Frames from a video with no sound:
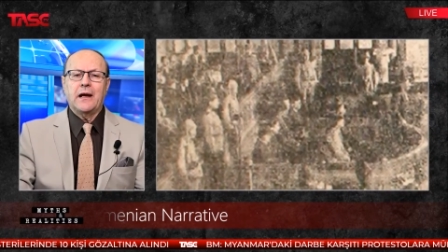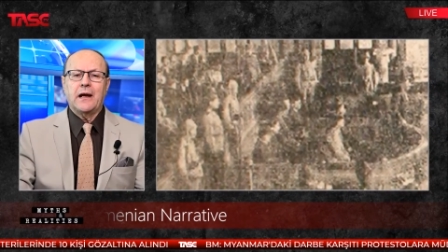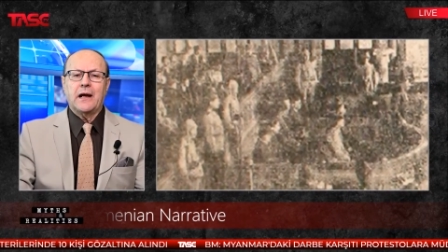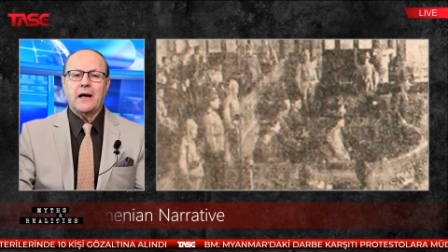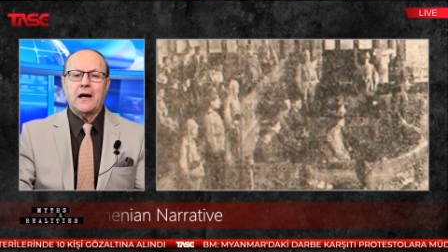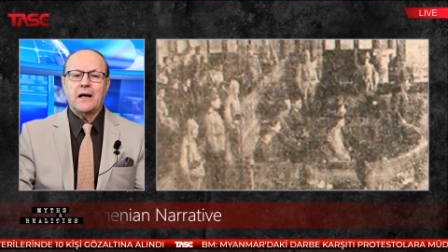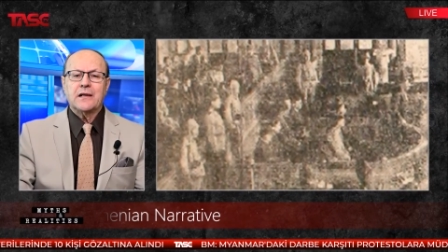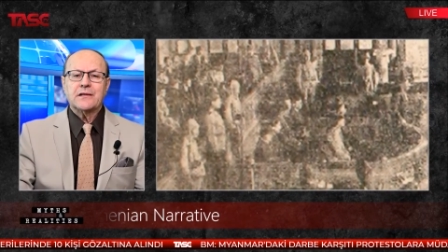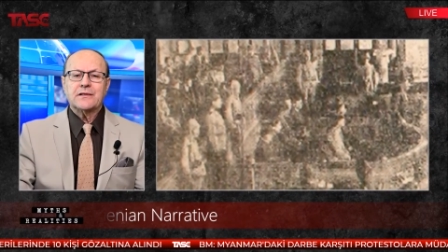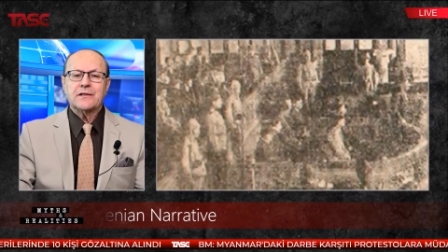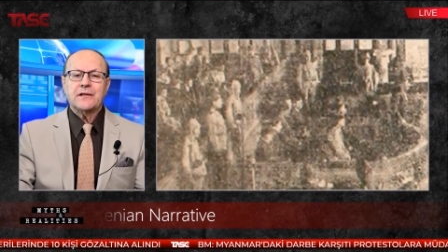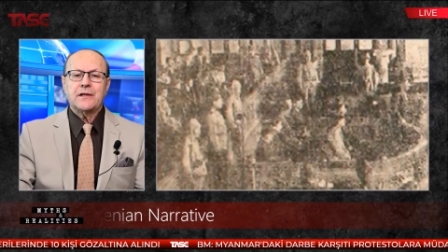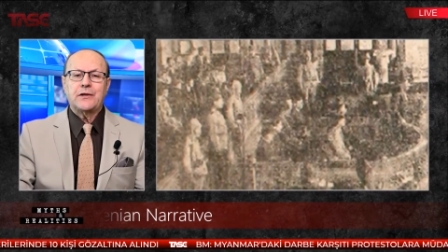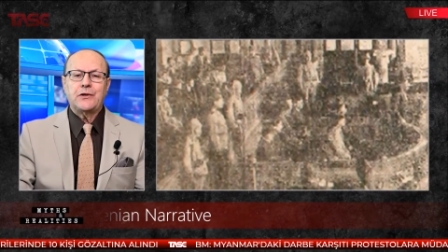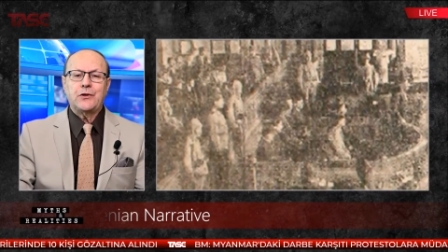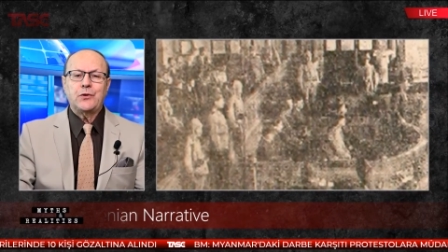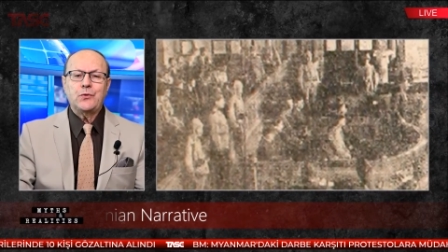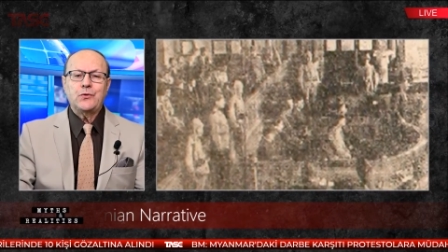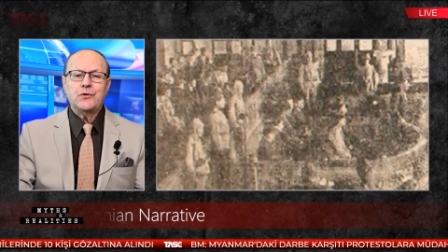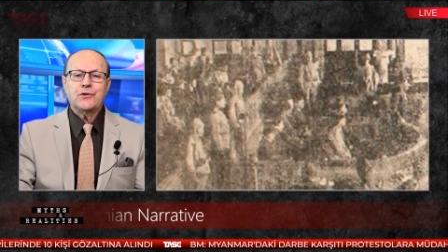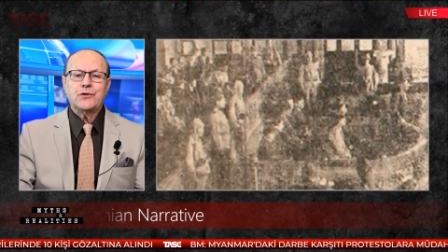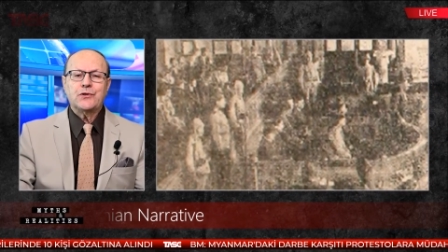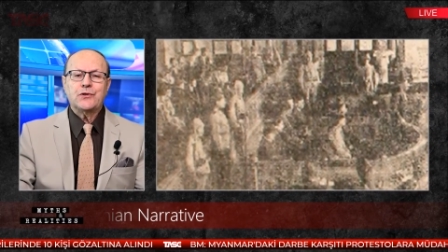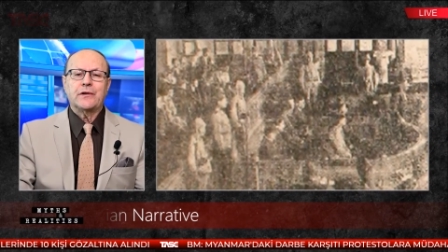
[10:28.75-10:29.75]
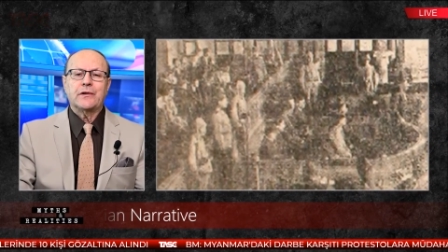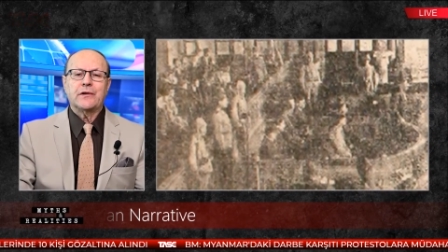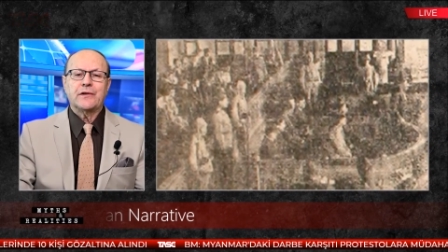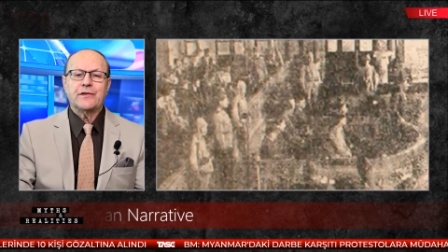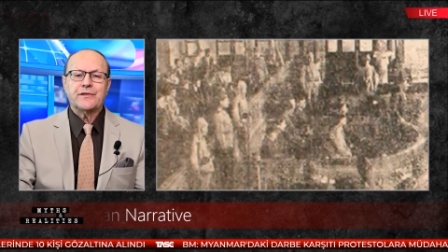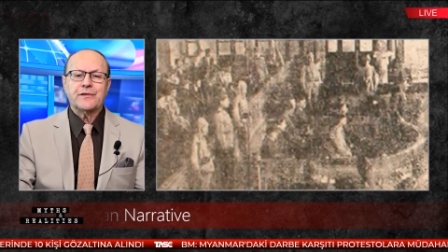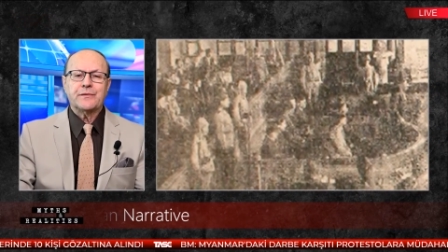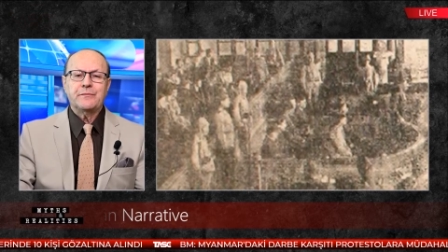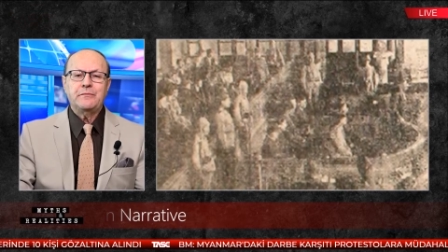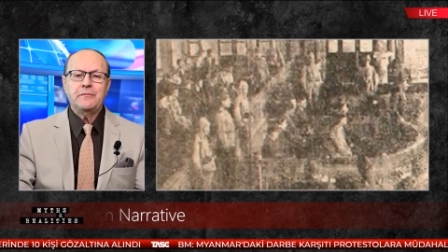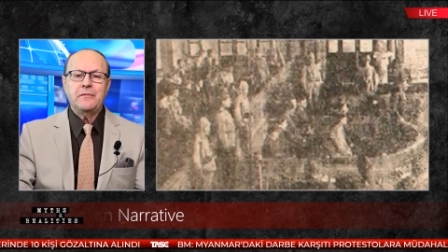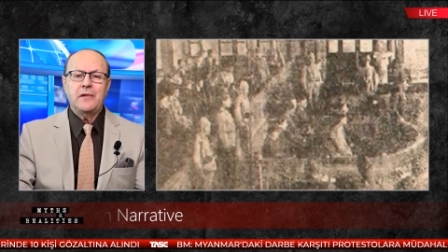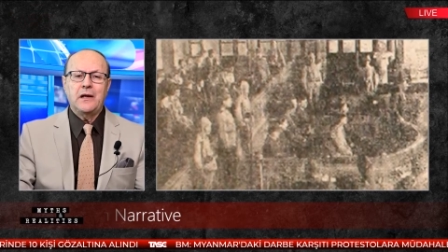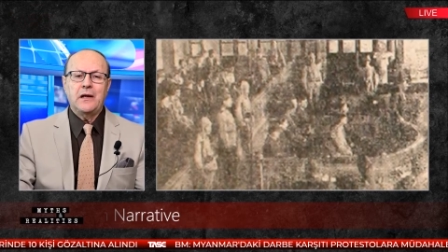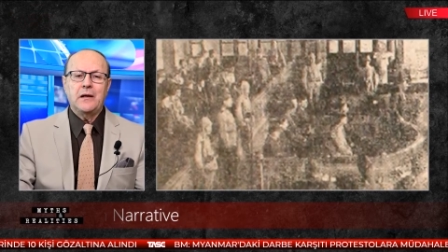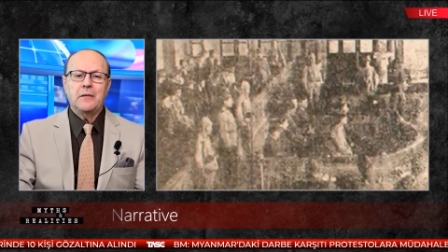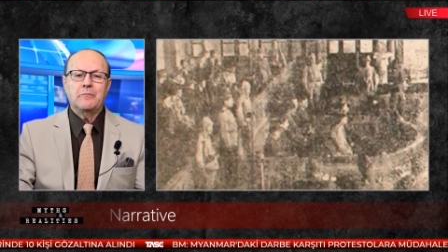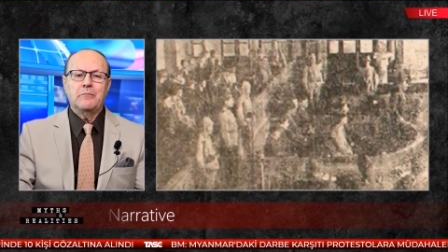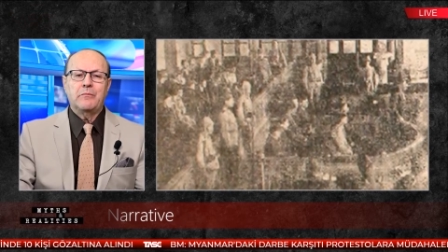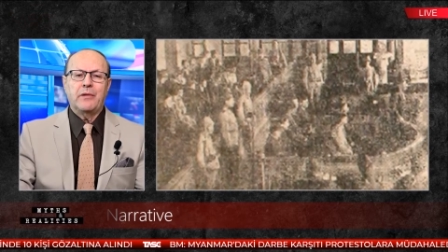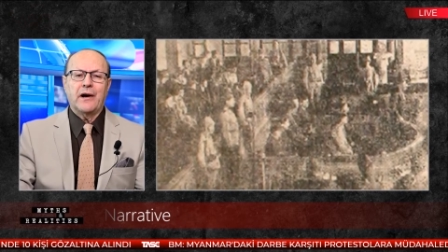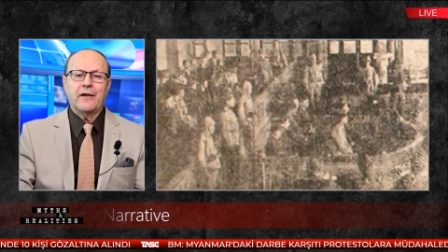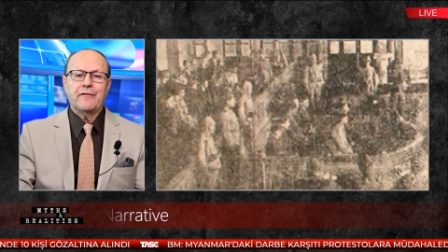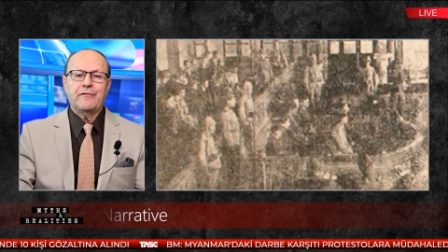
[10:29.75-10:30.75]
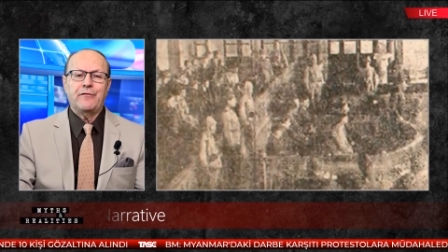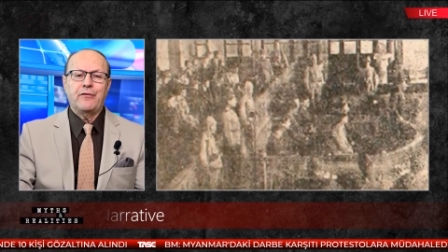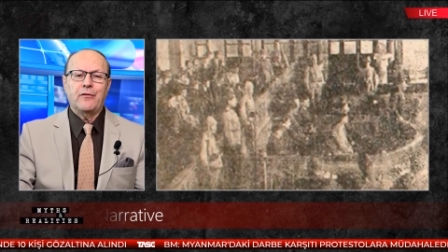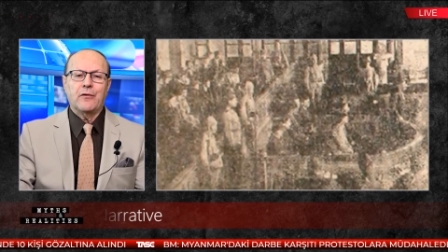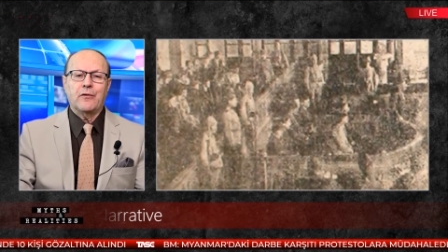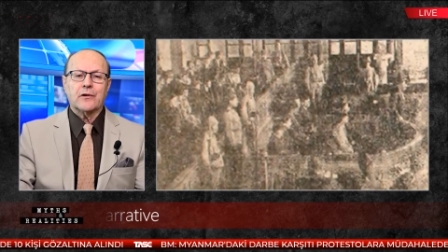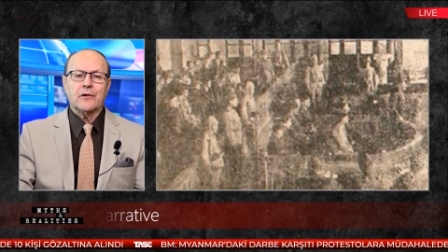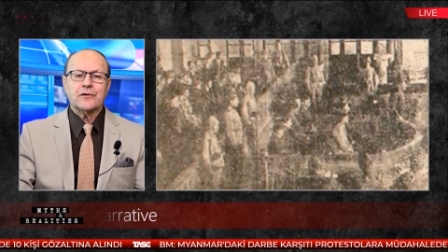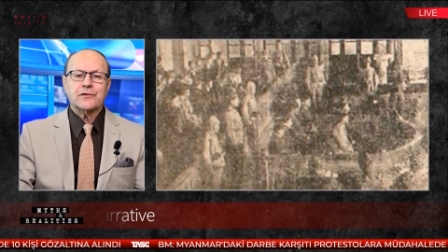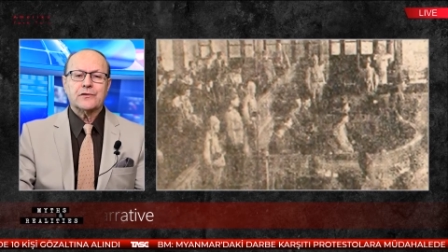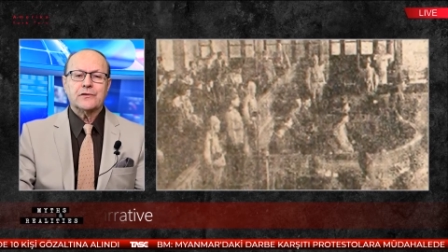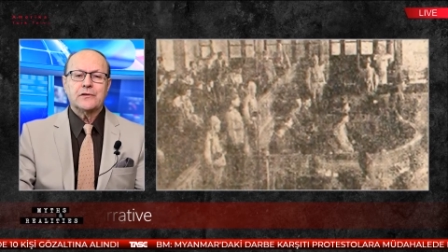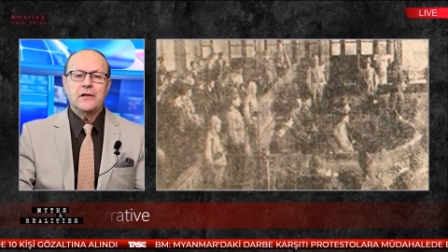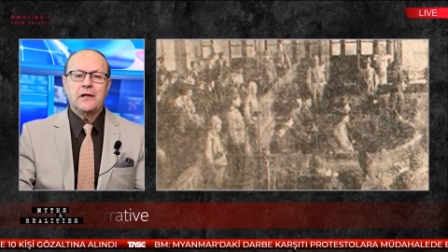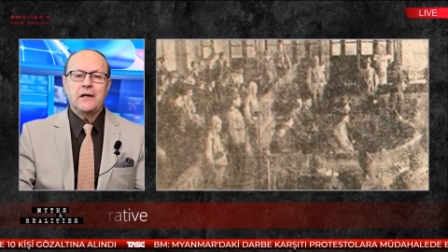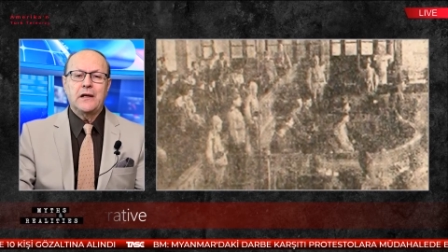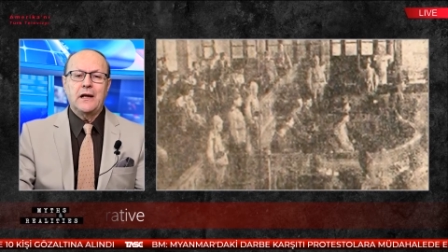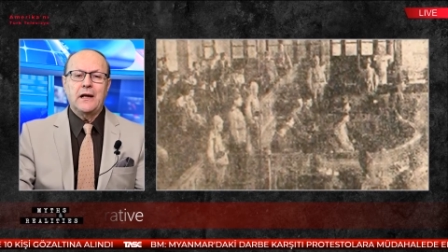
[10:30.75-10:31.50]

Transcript: constitutionalism by force